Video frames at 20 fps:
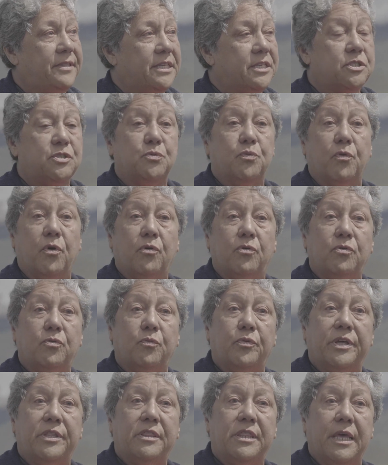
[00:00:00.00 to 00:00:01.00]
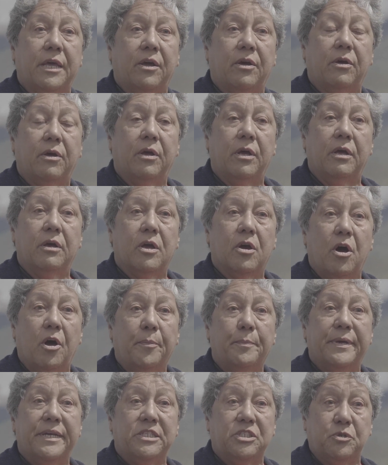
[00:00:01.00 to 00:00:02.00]
this road with their
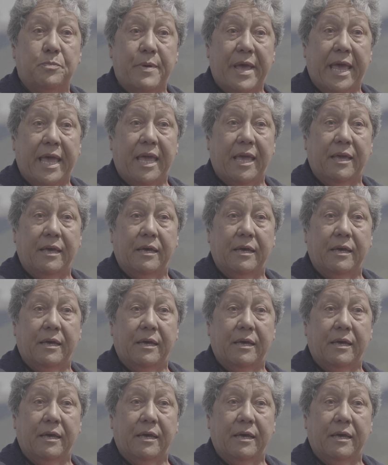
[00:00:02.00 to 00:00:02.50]
garbage bag